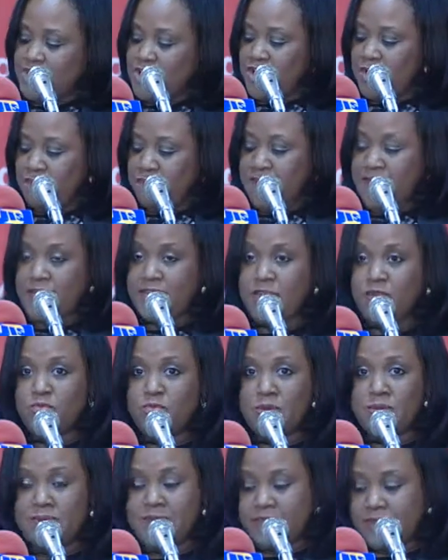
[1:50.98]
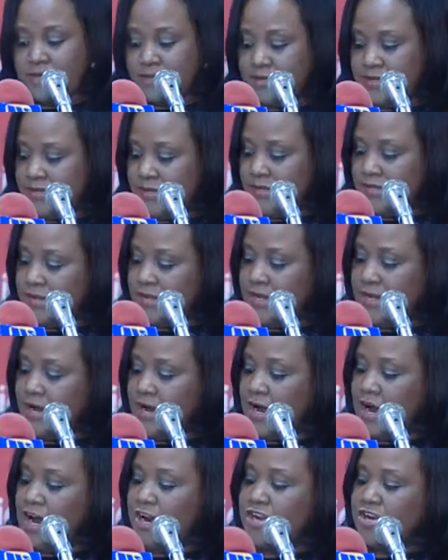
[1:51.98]
young men and women
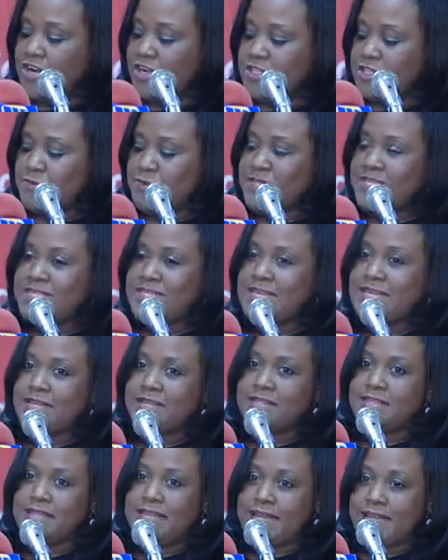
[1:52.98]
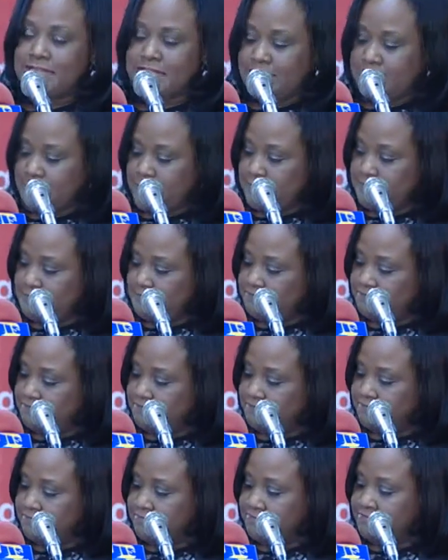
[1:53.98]
are not to be taken lightly.
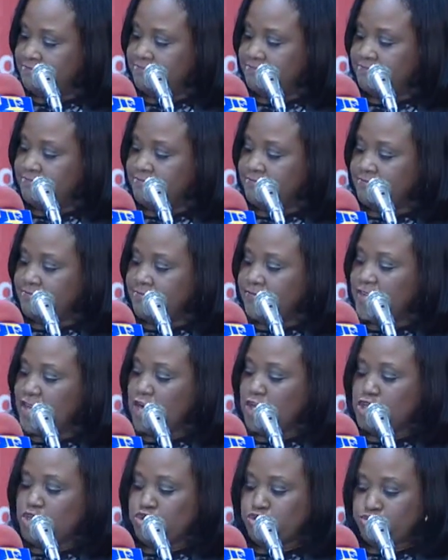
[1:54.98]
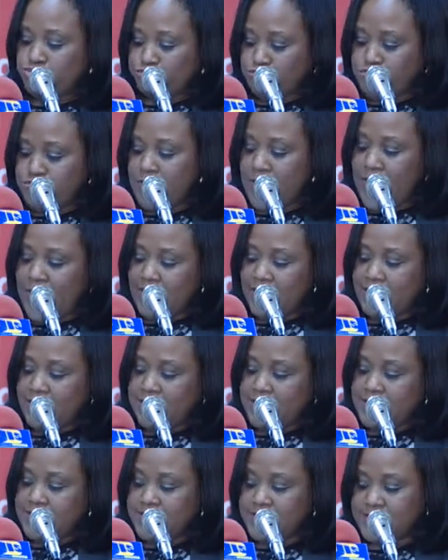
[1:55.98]
They are true
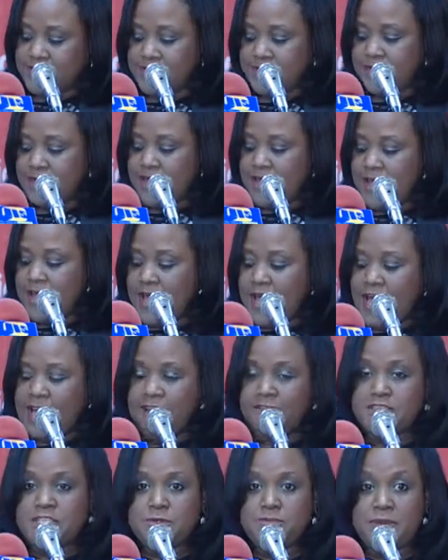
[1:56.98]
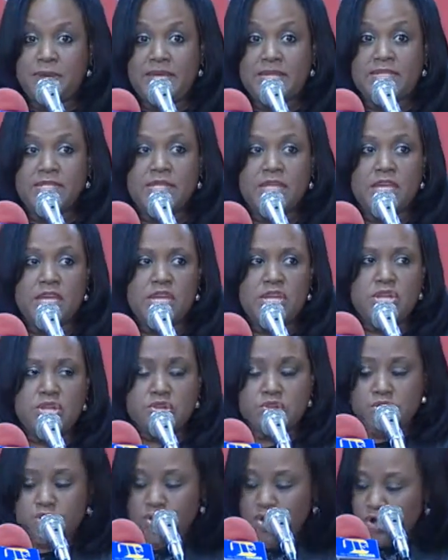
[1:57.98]
athletes and have spent
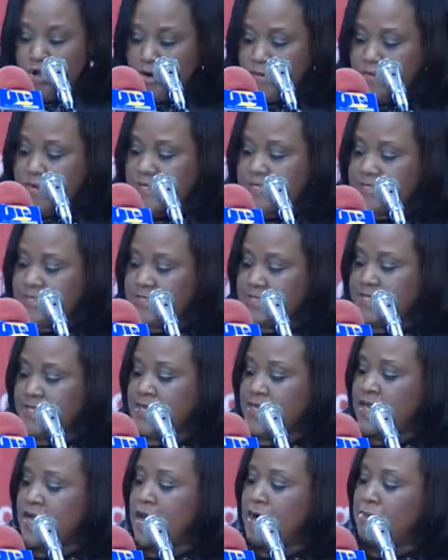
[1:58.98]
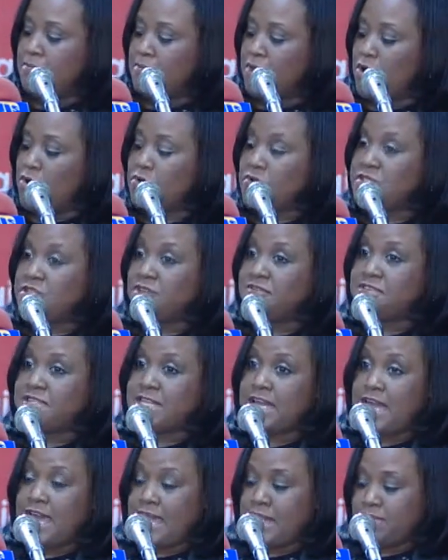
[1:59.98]
enormous amounts of
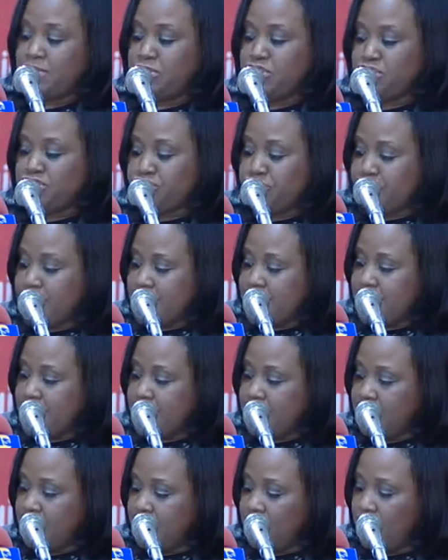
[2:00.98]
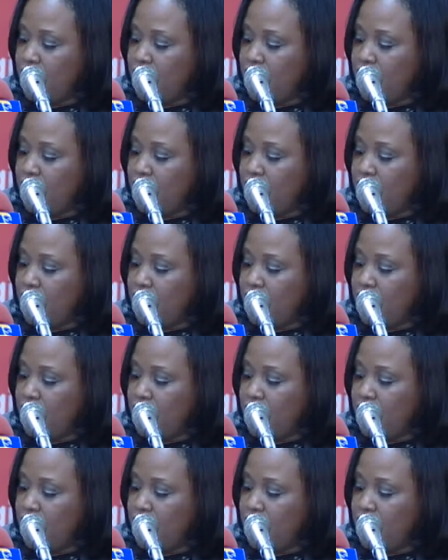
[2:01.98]
time training.